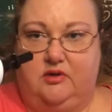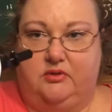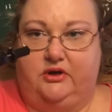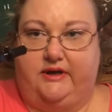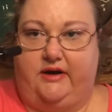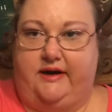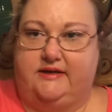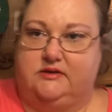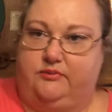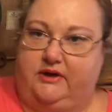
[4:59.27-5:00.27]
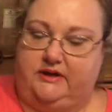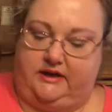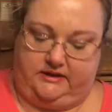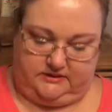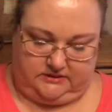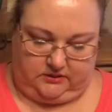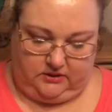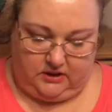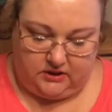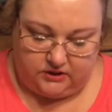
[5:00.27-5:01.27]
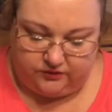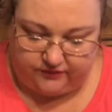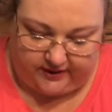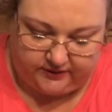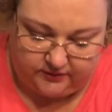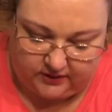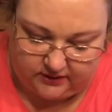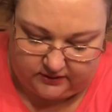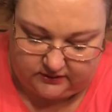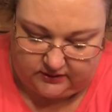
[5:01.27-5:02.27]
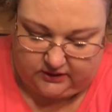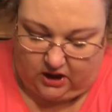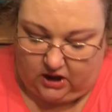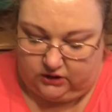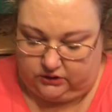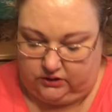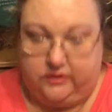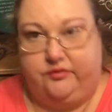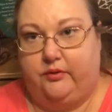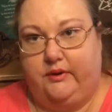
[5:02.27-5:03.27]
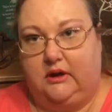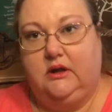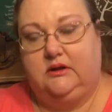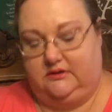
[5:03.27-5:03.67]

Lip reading: but look how nice and big that is. So you find a collar, if you will,